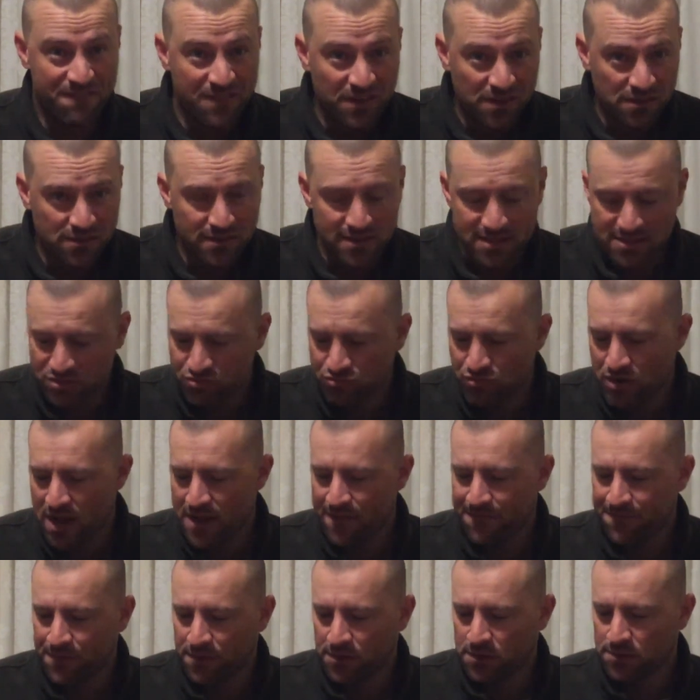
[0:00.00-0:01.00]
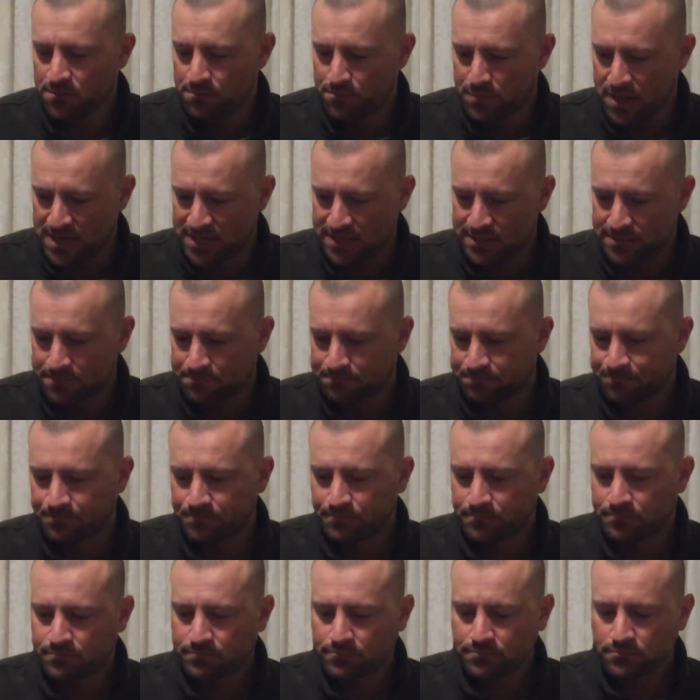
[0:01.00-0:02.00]
fill this rifle, but
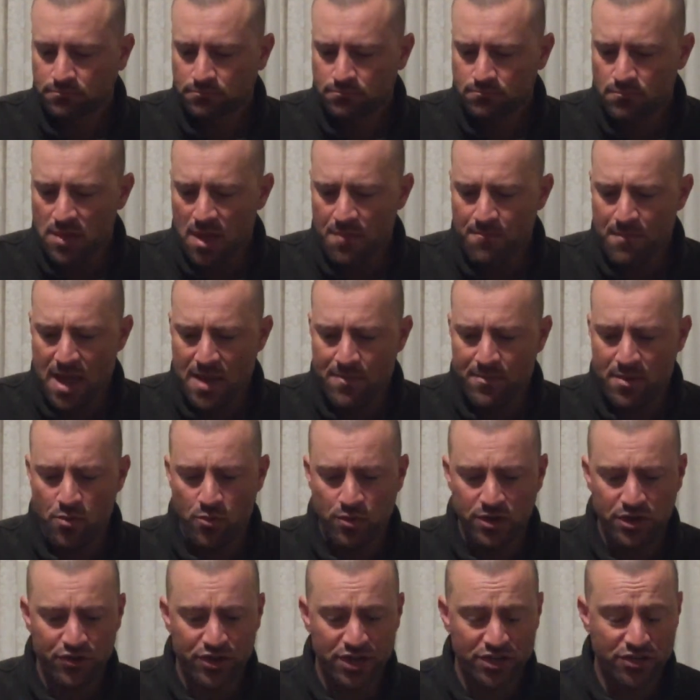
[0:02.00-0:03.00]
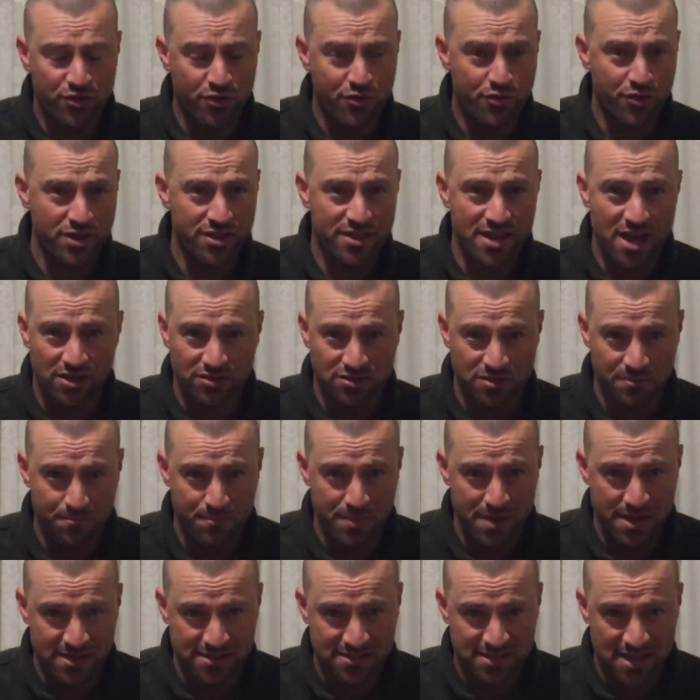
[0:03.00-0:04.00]
maybe when you get to 3,000
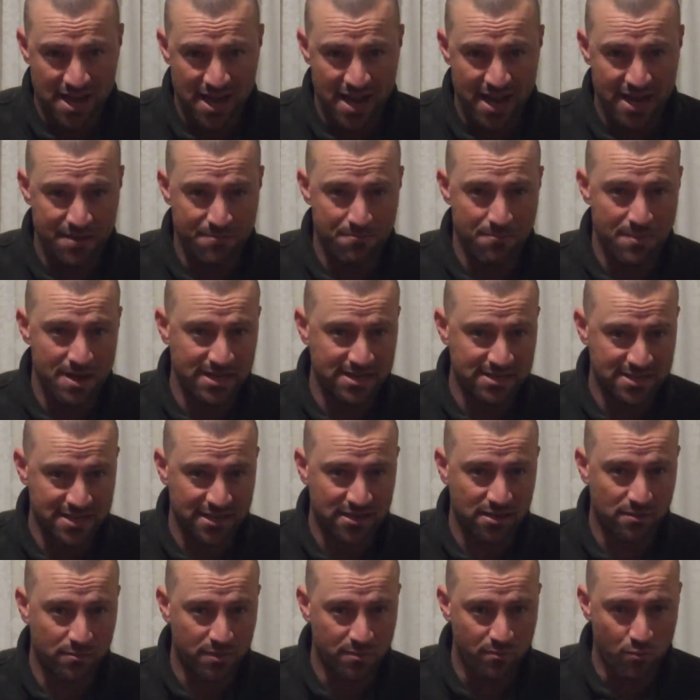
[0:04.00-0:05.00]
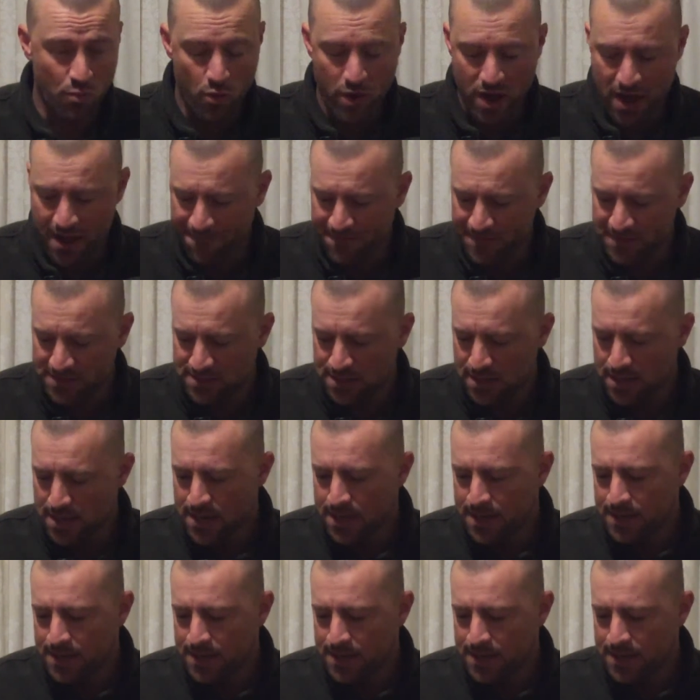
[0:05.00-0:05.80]
PSI, it may take a little bit more effort.